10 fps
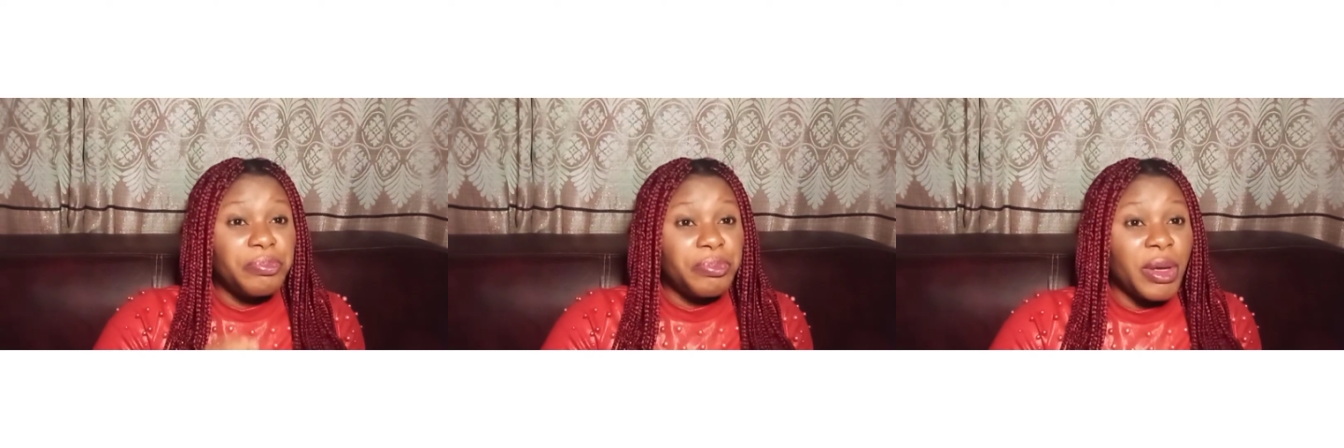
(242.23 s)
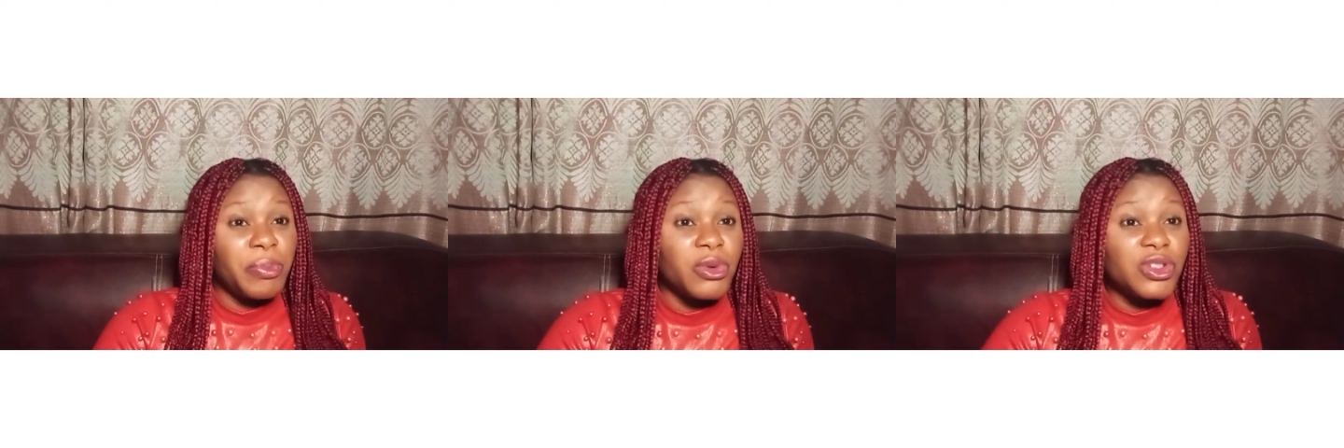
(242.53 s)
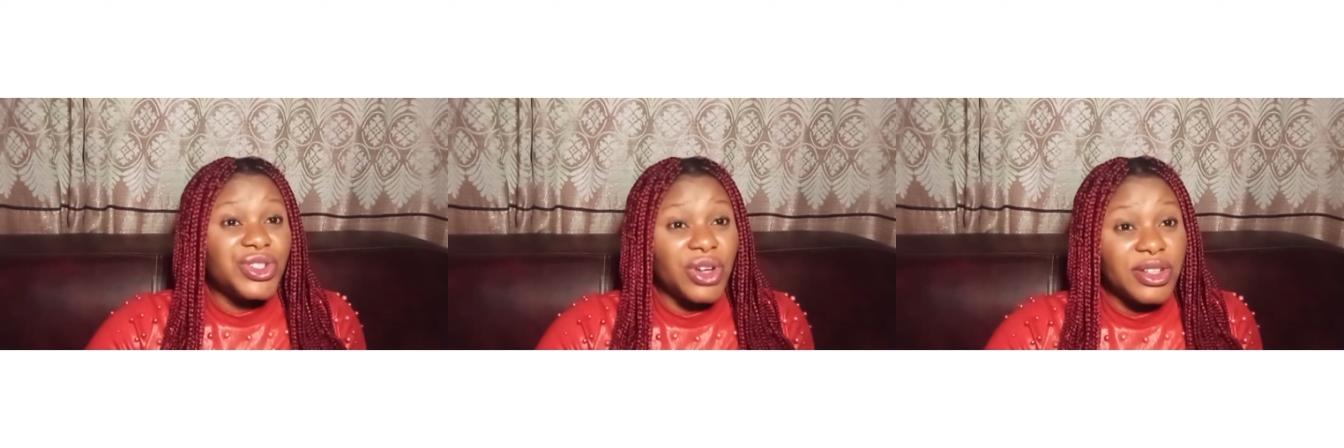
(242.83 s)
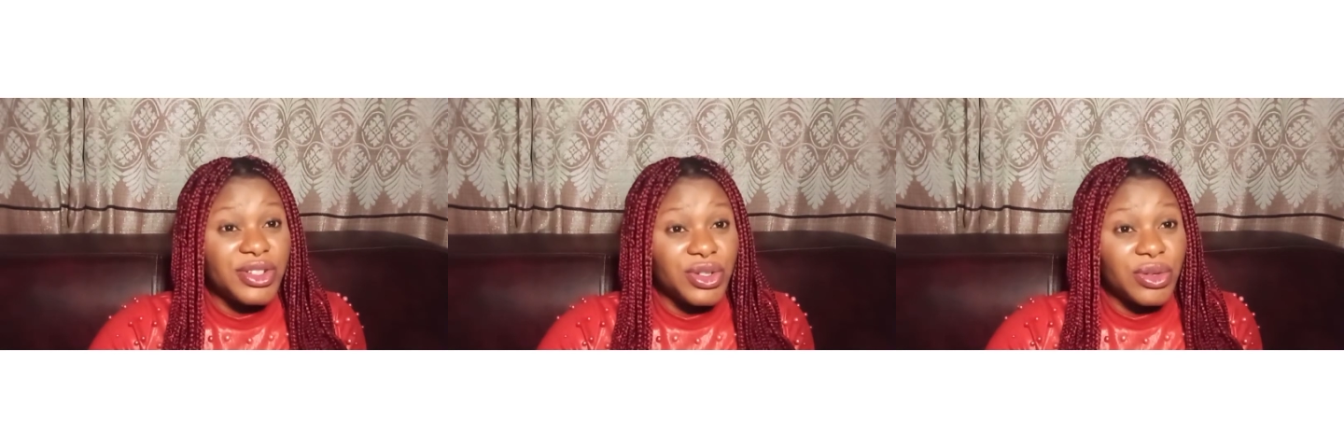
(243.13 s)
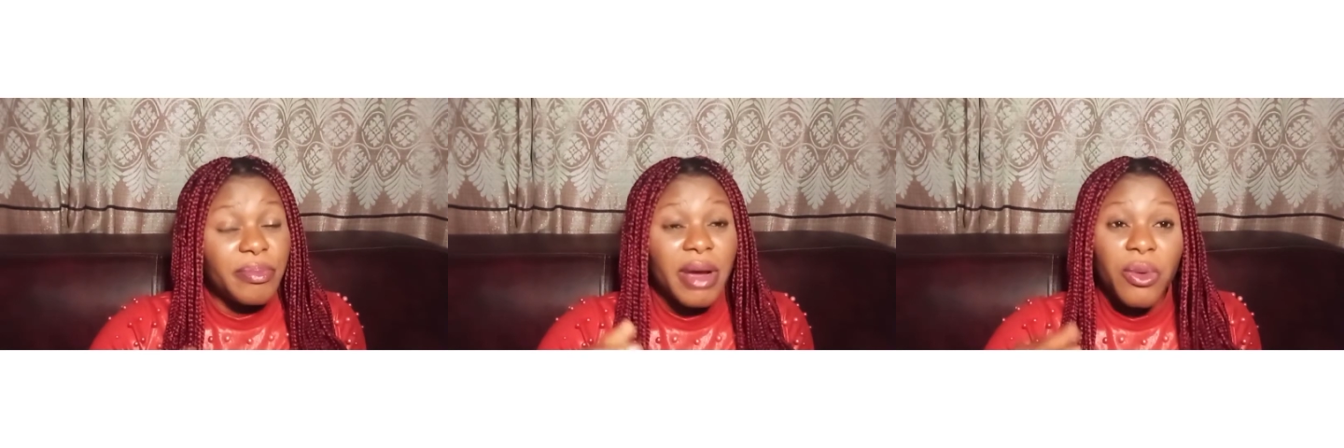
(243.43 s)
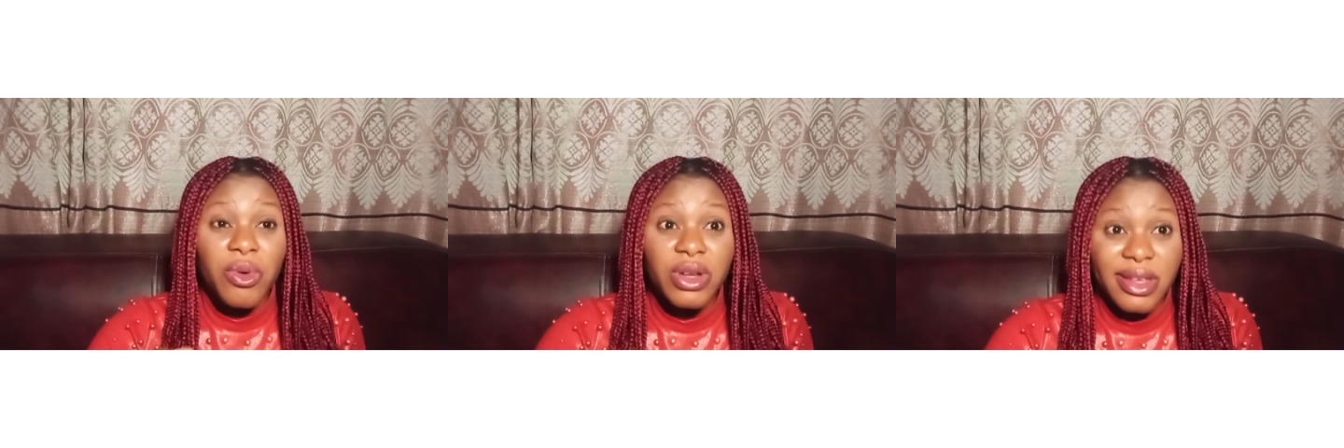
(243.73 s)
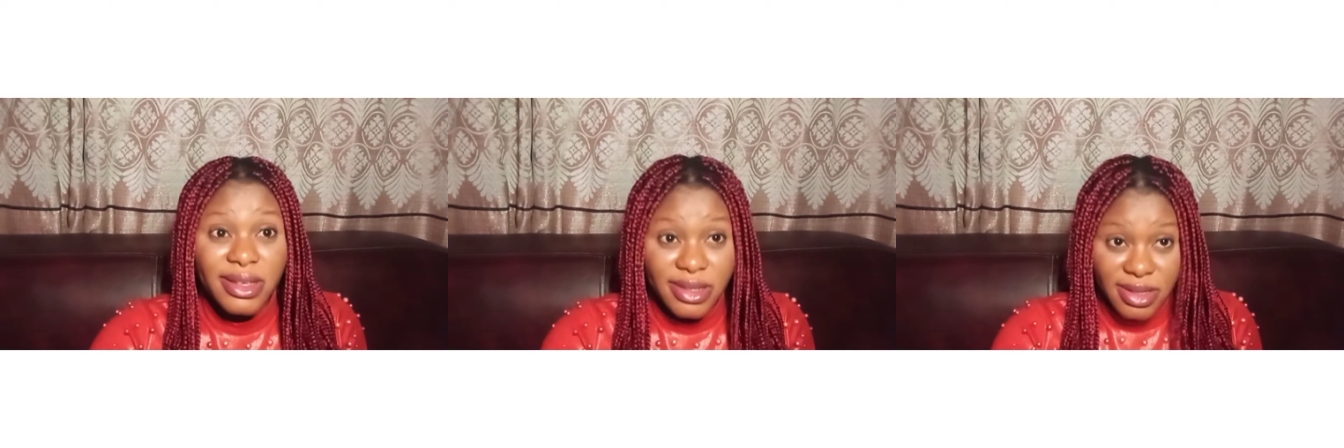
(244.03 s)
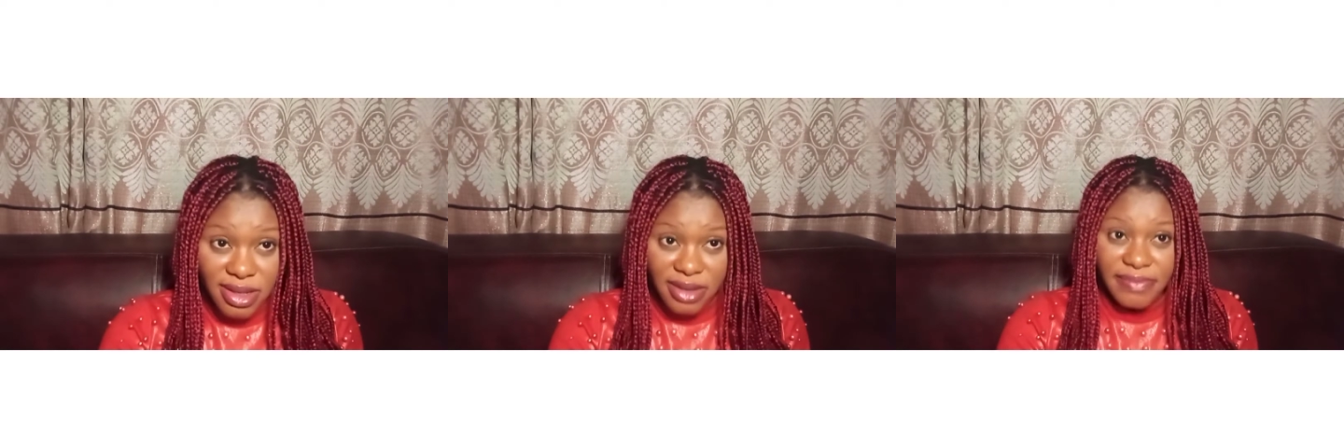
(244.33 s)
People judge you by what they see.